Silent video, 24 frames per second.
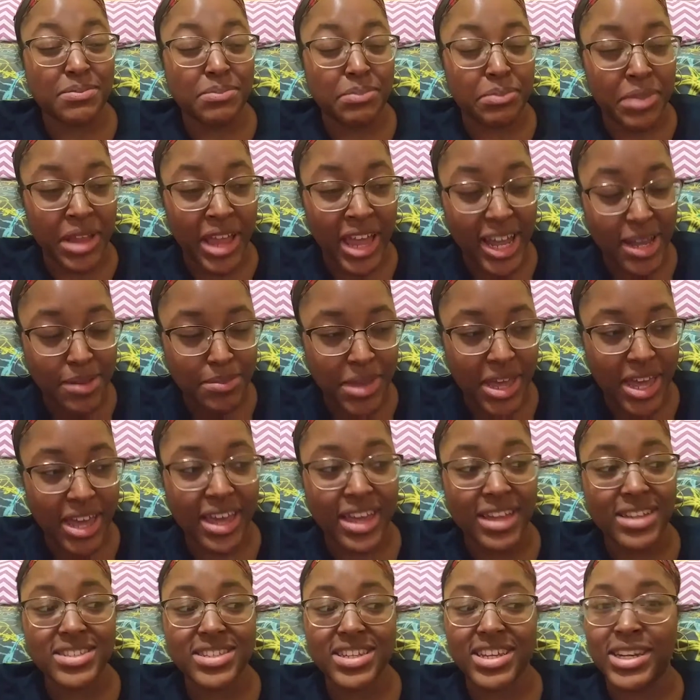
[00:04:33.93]
Black
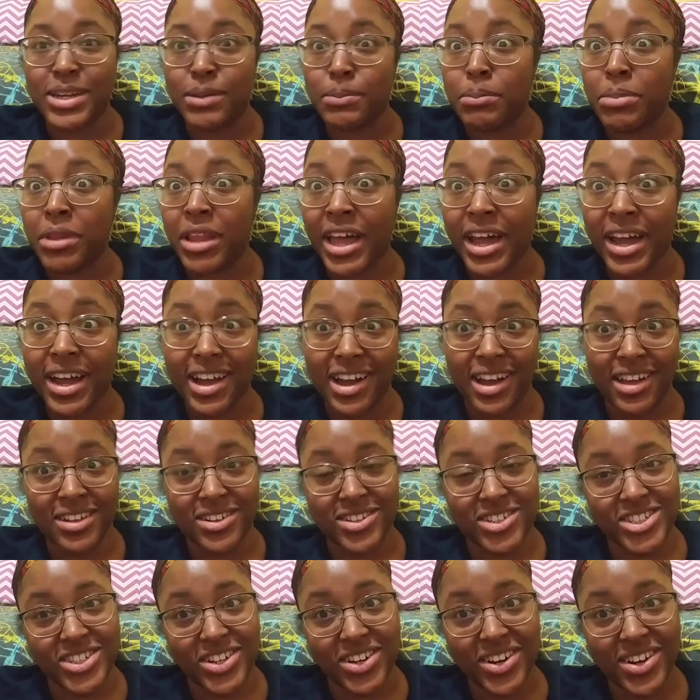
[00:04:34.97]
pants and a black collar
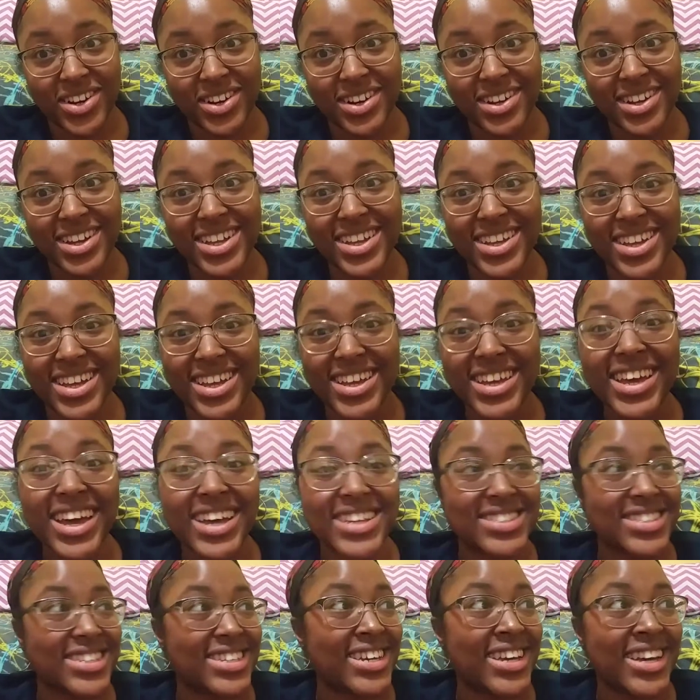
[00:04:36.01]
shirt. He
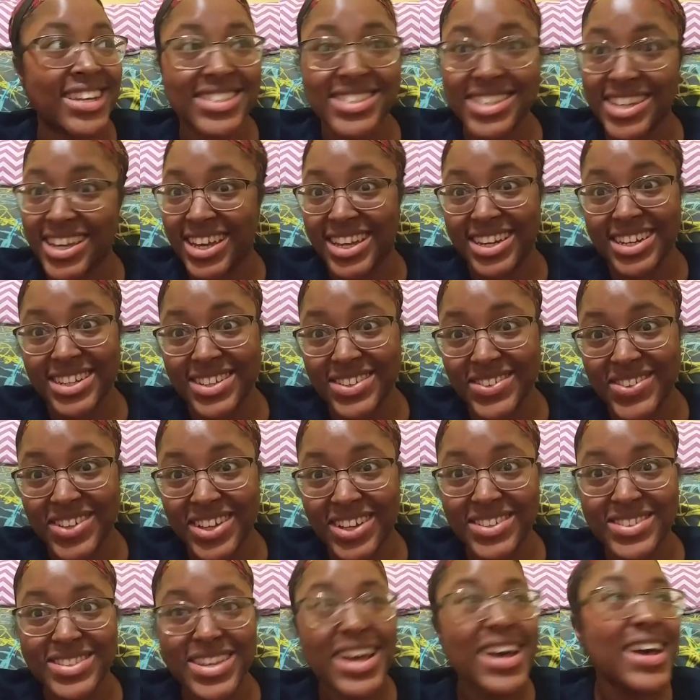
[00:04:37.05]
has yet to get any new
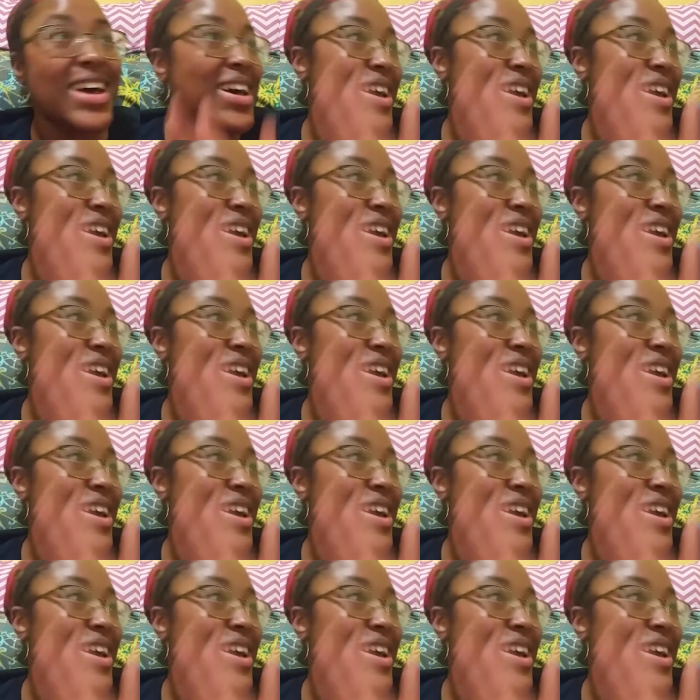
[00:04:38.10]
clothes.